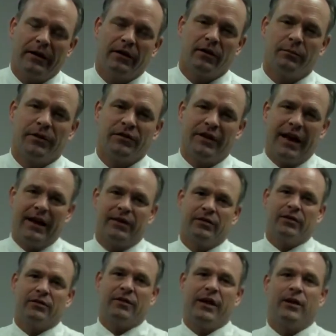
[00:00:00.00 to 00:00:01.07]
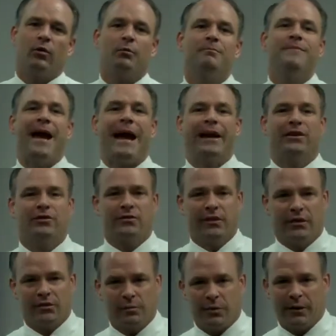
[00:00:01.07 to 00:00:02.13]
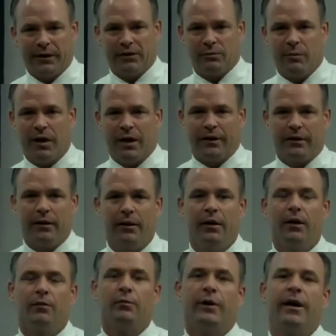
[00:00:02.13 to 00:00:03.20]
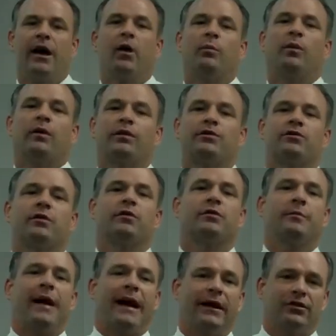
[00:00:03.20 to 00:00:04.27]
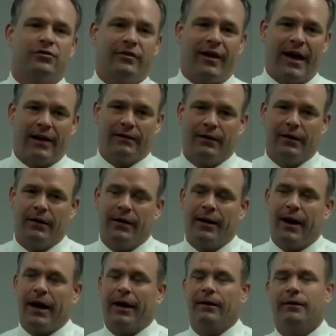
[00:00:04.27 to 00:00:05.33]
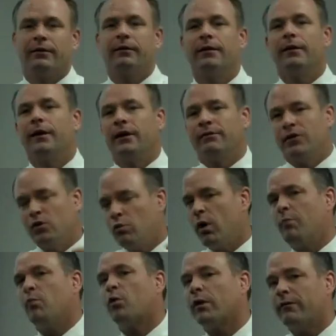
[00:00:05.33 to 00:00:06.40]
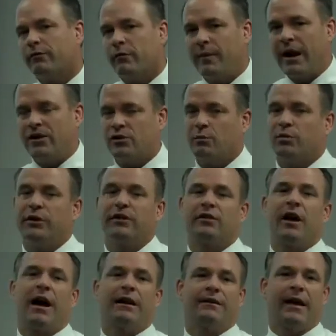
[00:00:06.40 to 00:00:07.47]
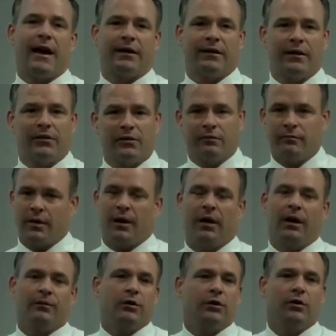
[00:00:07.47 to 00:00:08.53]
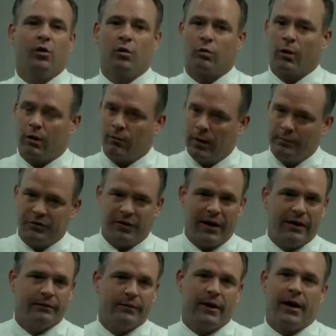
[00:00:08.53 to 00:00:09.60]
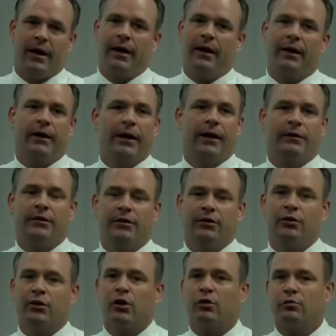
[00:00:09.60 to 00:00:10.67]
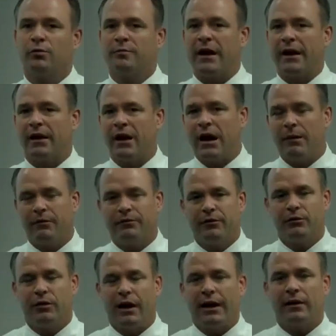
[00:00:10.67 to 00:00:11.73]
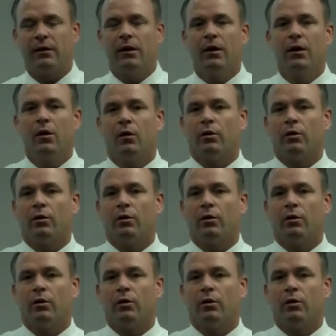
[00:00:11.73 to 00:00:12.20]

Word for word: make their mistakes, is they don't manage the experience mod. We help our insureds manage that. And if you want more information, please contact us. You can go to our website at unicogroup.com if you'd like,